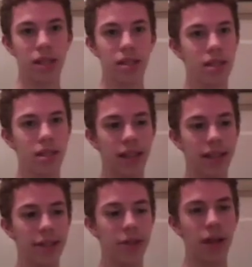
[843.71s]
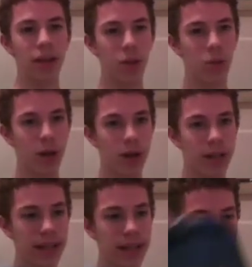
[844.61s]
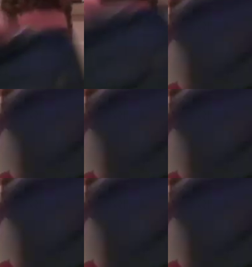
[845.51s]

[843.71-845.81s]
necessarily know how they work or anything.